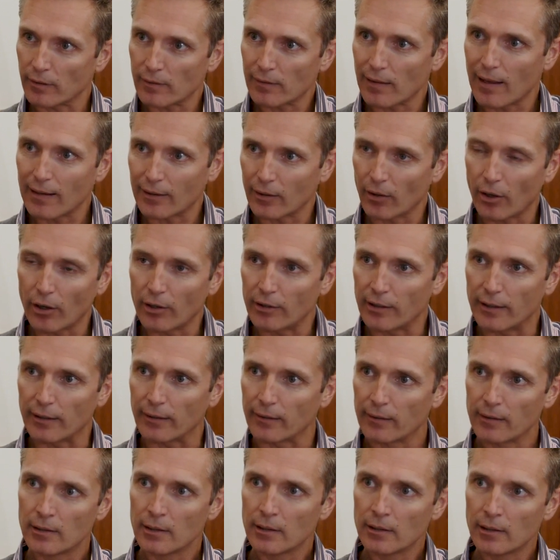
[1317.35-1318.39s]
It's like
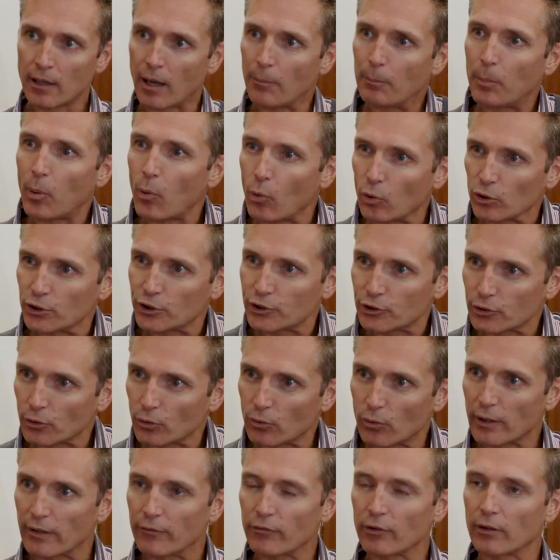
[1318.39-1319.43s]
owning a Porsche
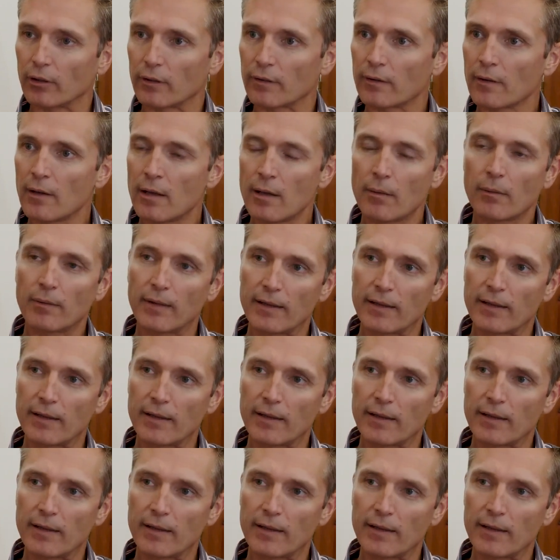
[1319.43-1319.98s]
or whatever else. Yeah.